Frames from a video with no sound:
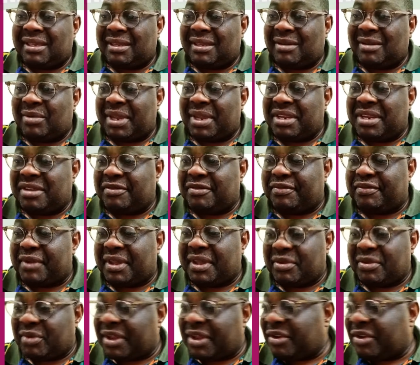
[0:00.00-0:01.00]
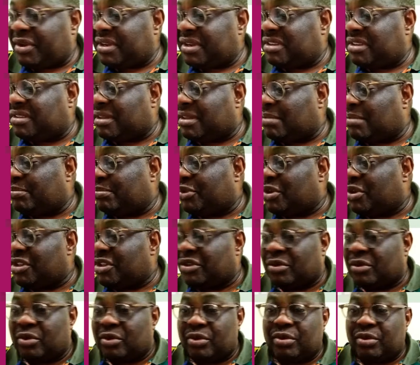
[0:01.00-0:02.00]
we're different. We're not in the same
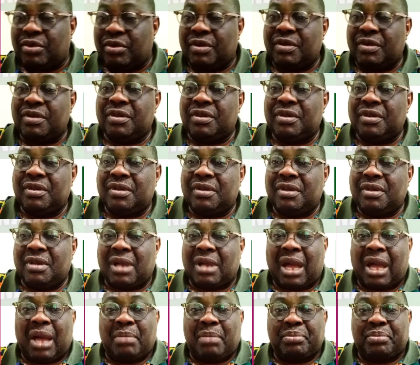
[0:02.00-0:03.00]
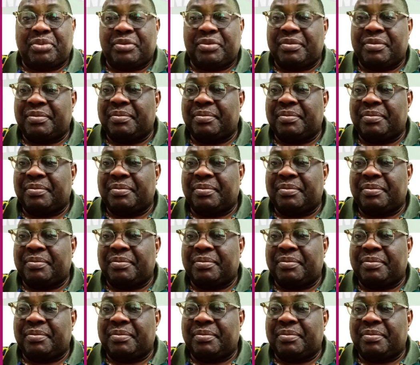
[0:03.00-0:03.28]
political camp.